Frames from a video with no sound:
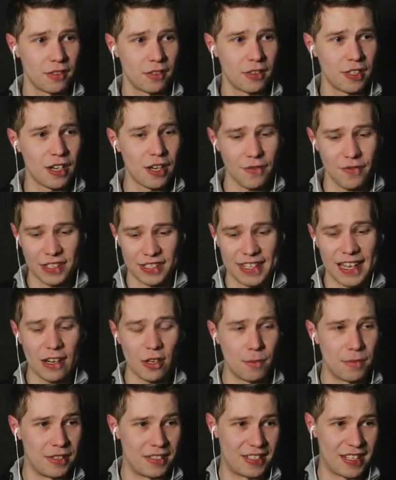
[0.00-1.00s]
You know, the
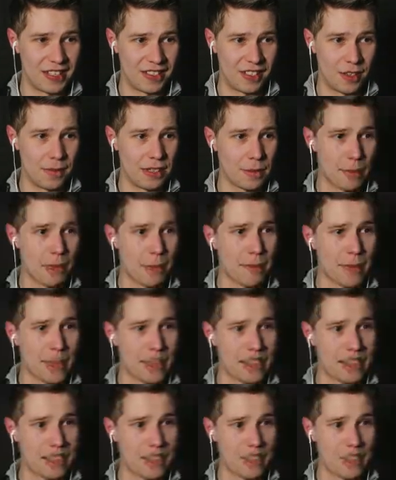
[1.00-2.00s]
settlement system is about
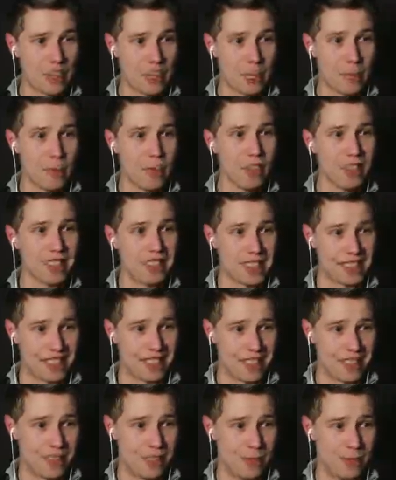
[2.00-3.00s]
making a community
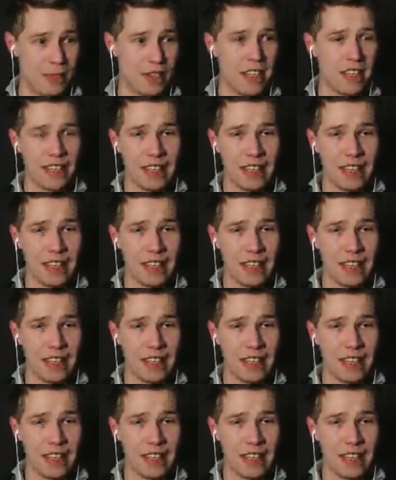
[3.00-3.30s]
system.